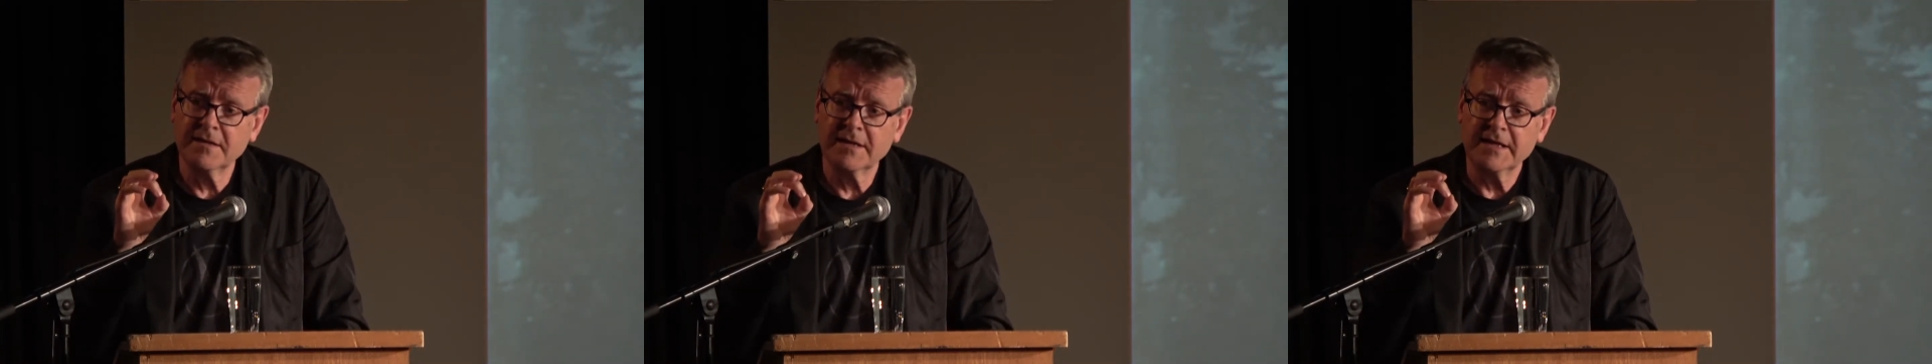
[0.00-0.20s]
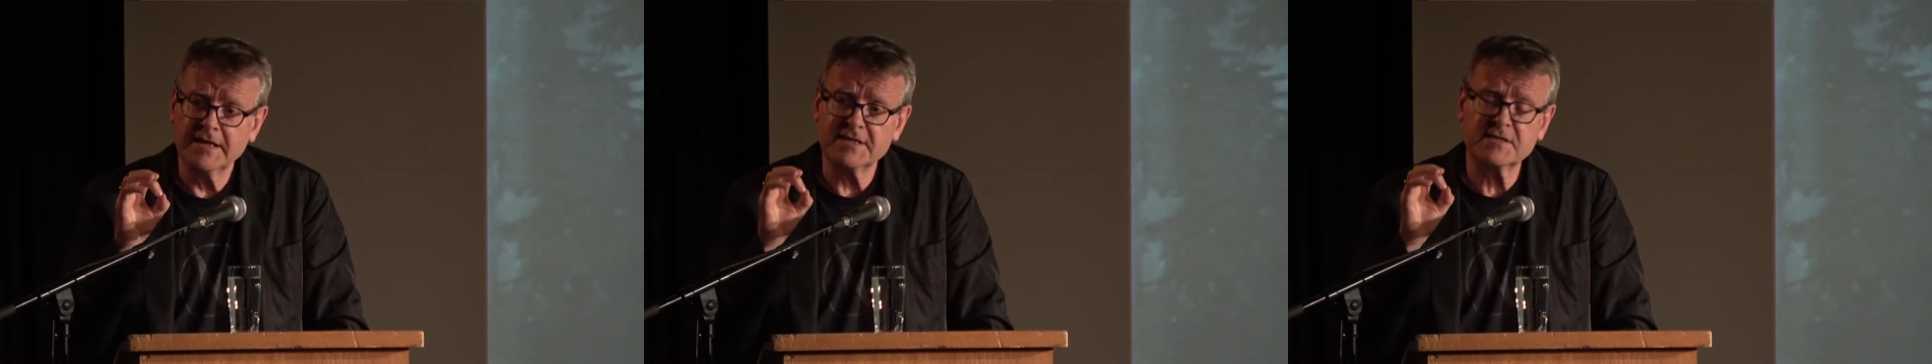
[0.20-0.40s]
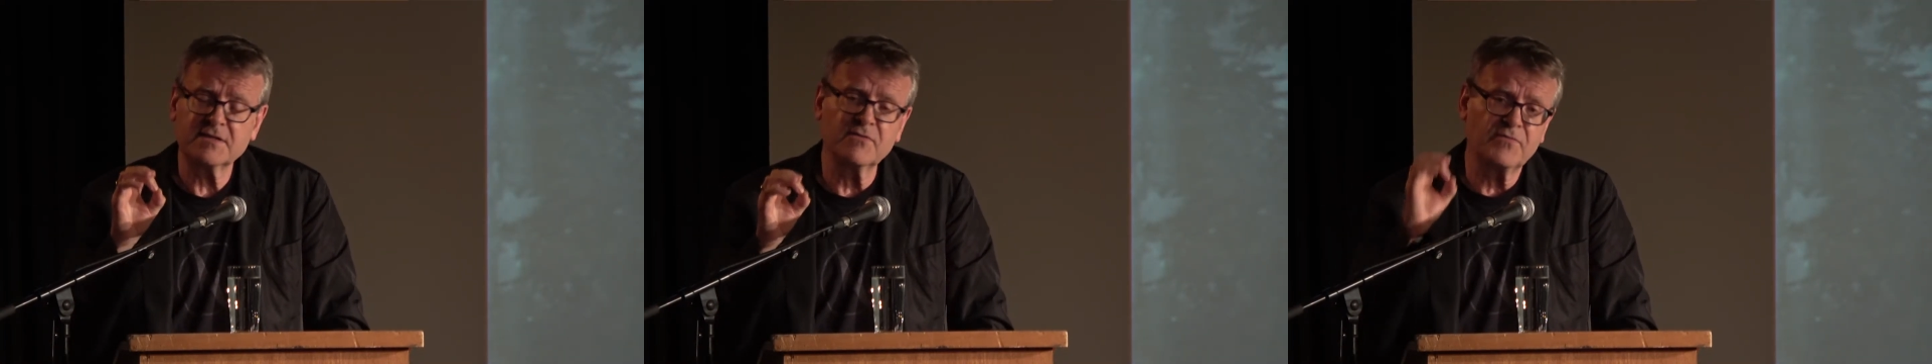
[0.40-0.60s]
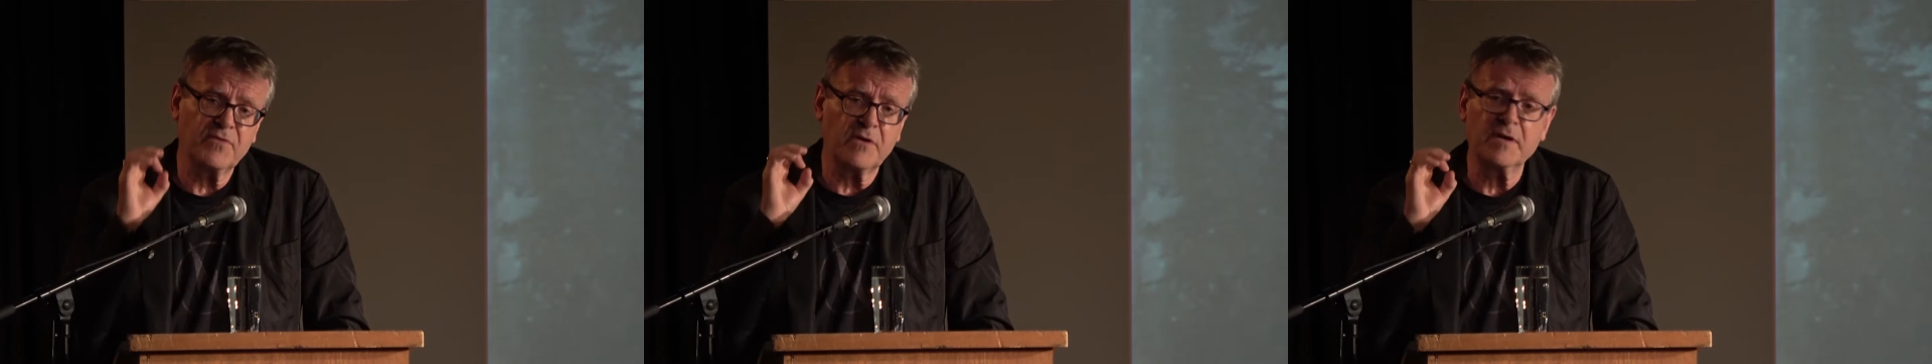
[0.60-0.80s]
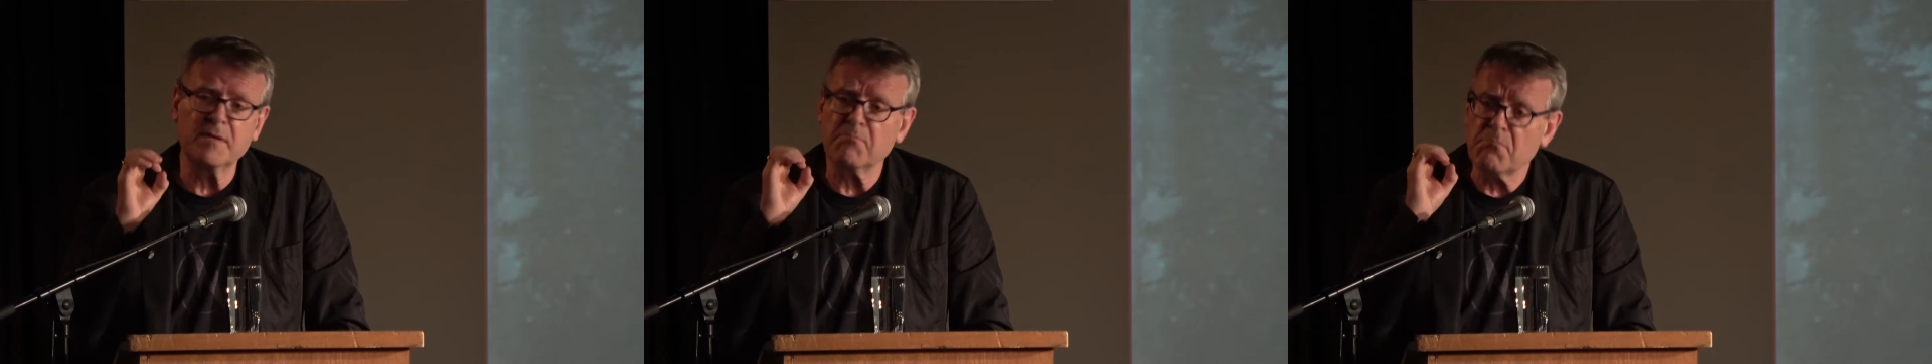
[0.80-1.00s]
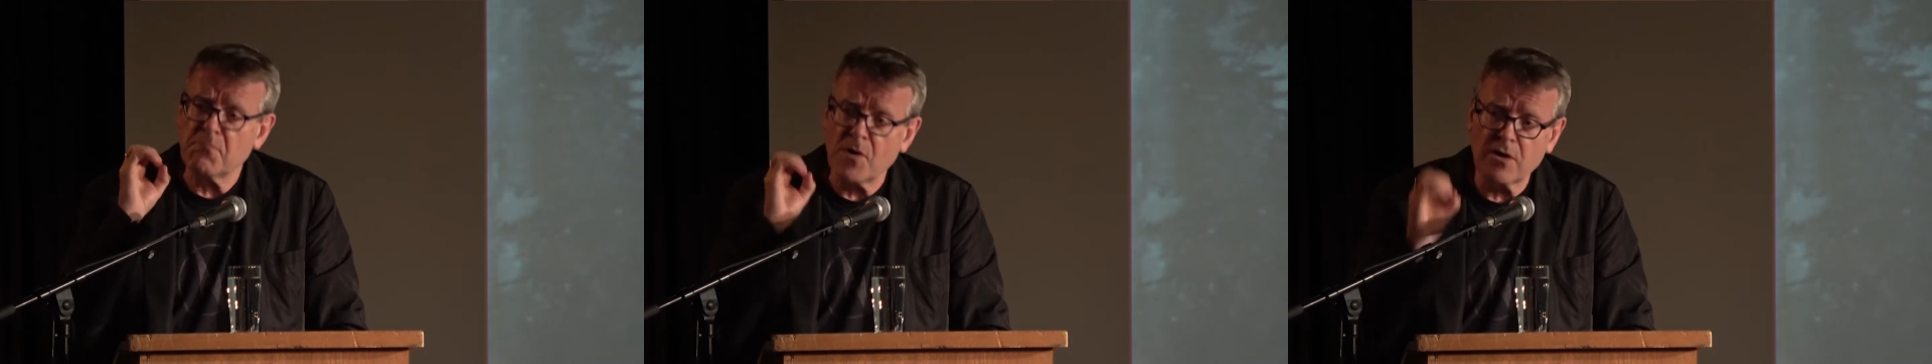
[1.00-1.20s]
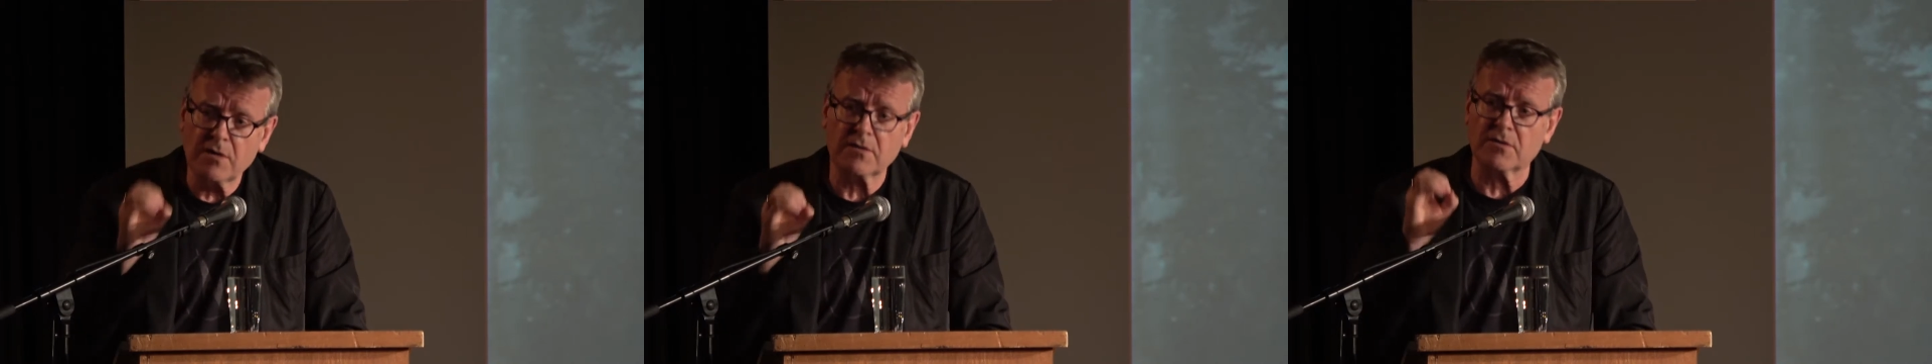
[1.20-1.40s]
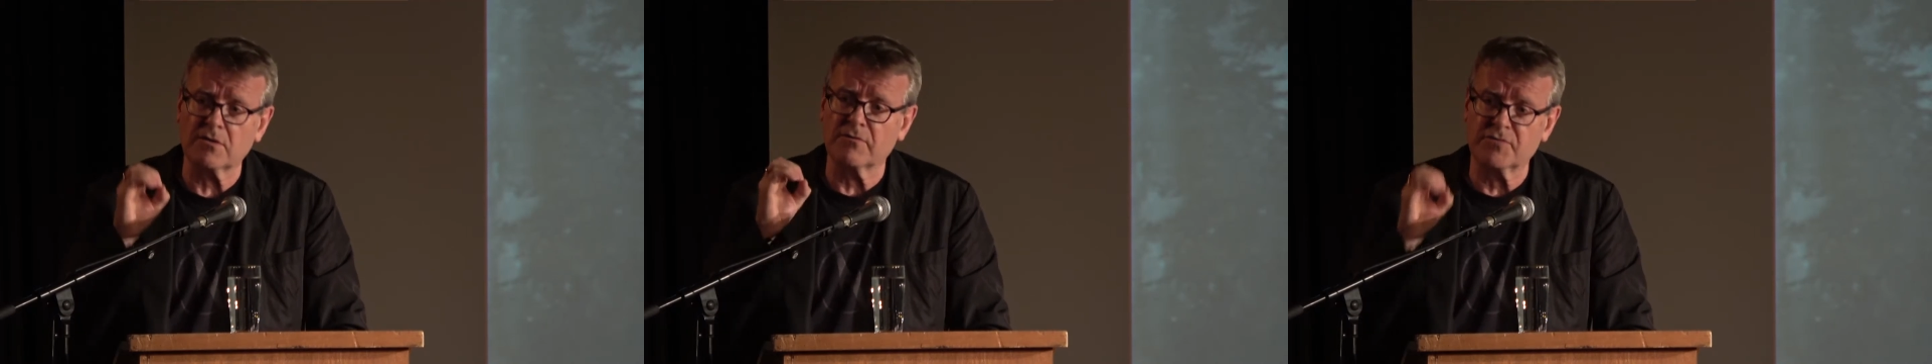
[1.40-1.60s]
It's the very
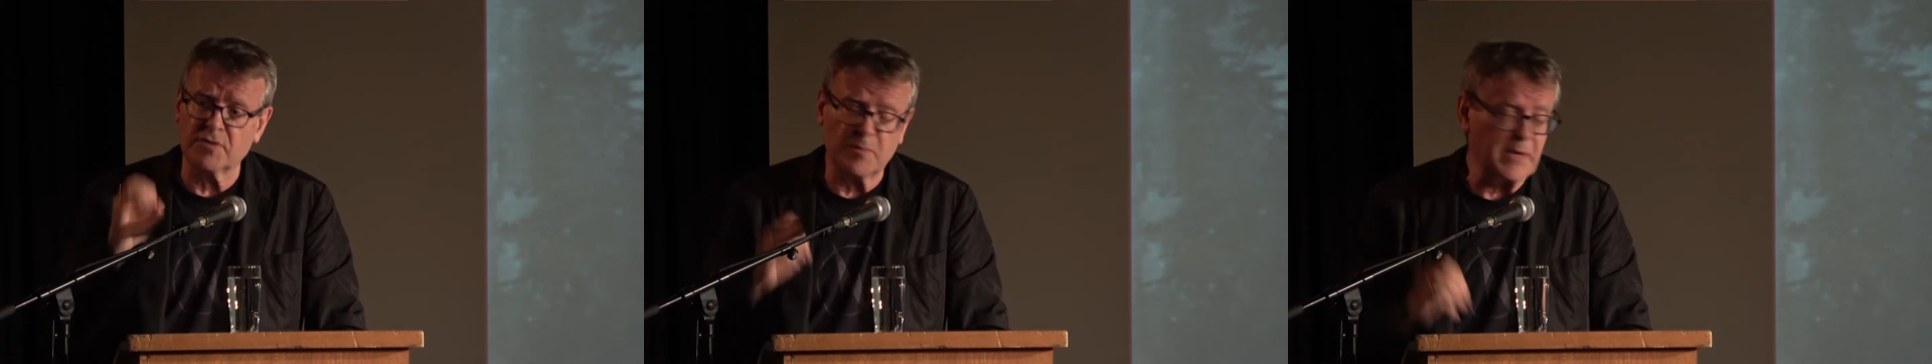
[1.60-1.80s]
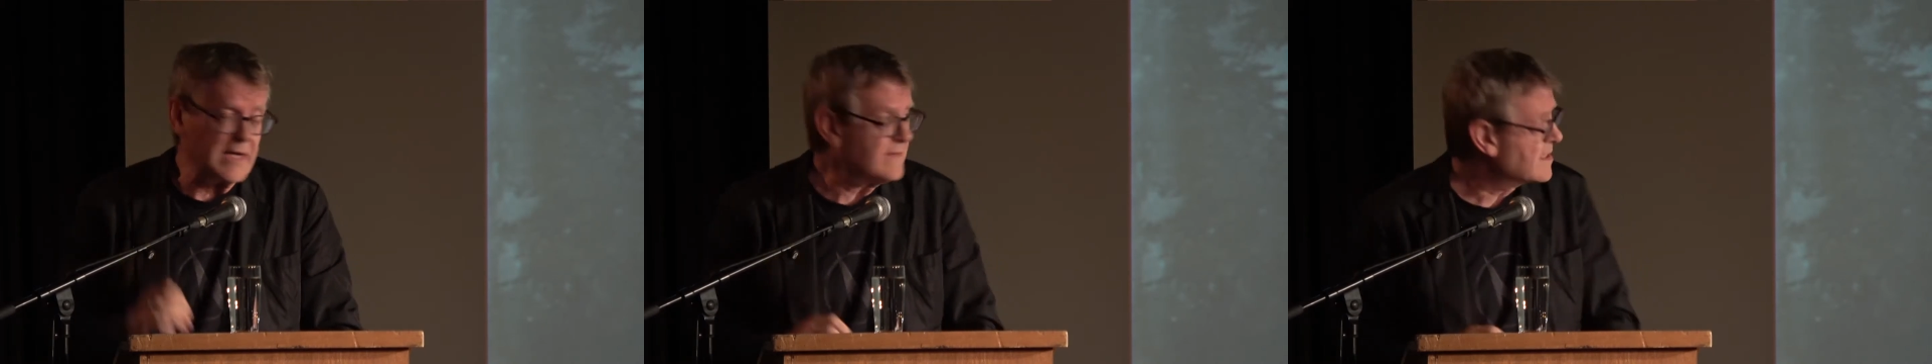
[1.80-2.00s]
model of the opaque.